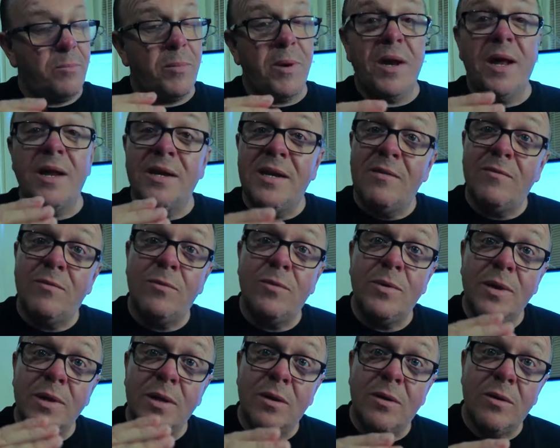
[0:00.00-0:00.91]
I'd never
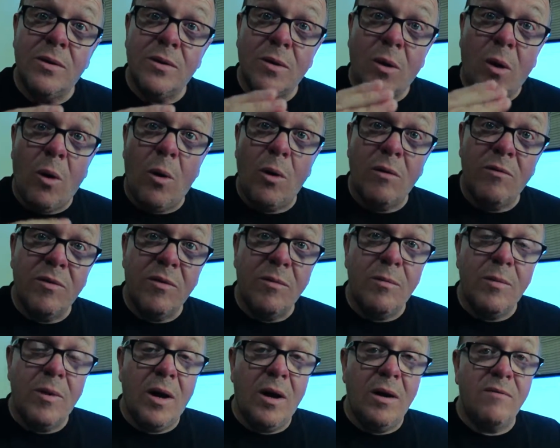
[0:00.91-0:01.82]
really heard all of
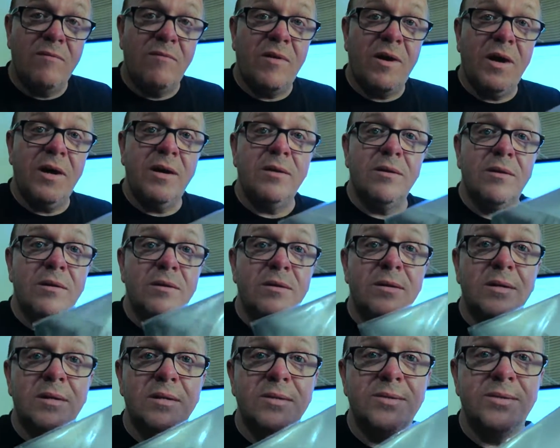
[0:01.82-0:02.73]
them on
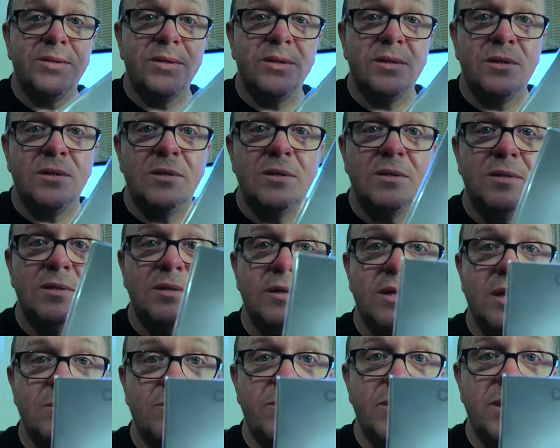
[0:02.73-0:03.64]
vinyl until
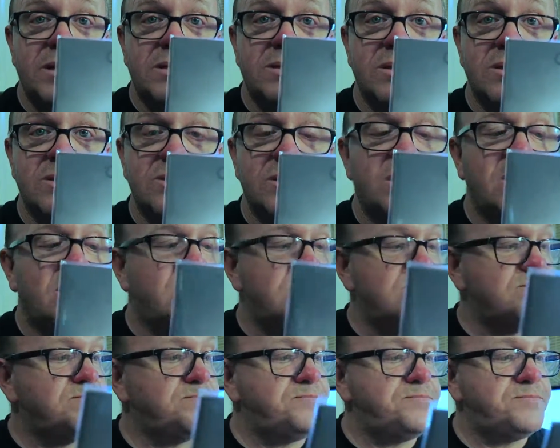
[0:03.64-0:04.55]
I picked this up.
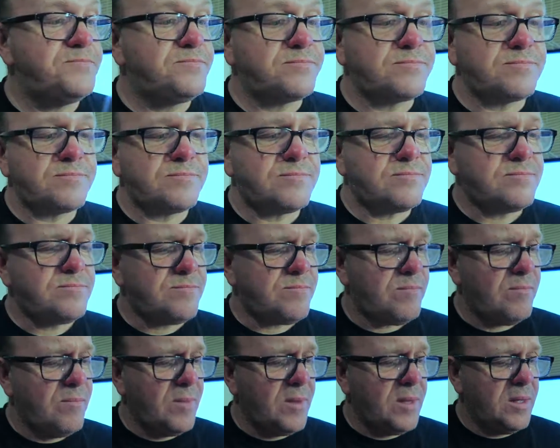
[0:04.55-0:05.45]

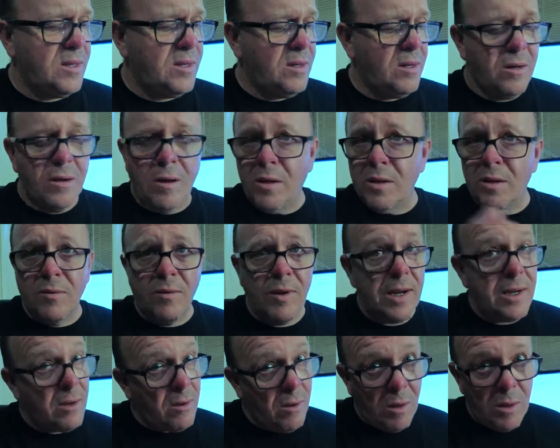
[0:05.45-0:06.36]
All
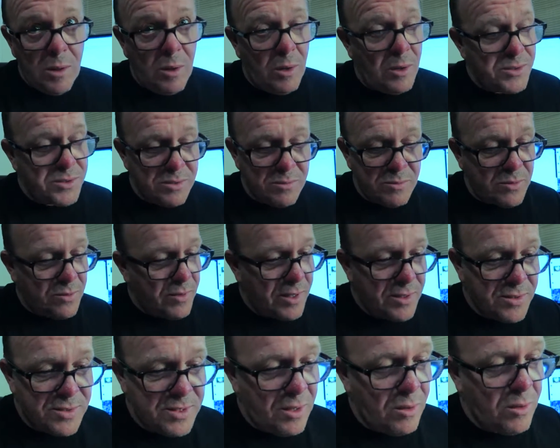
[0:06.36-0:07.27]
great, all awesome,
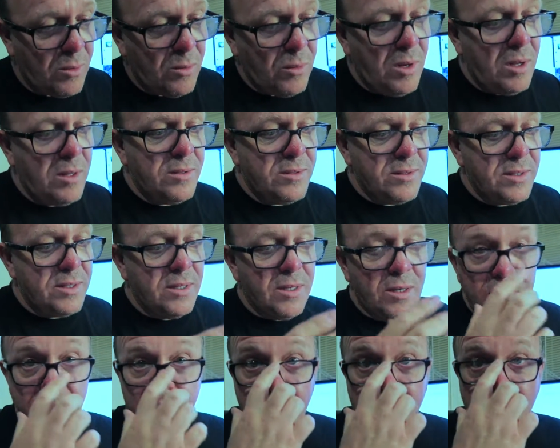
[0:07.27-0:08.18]
great sound quality,
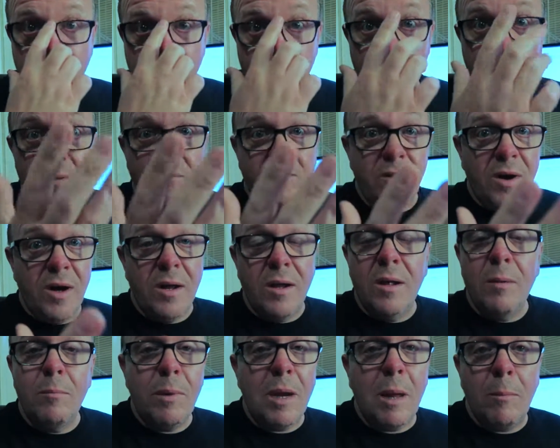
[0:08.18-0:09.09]
180 gram
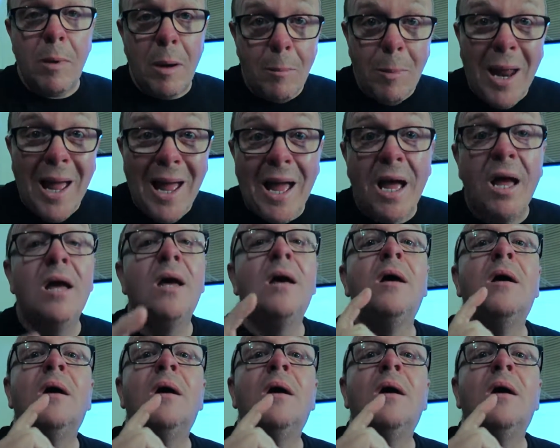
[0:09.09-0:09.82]
vinyl, blah blah blah.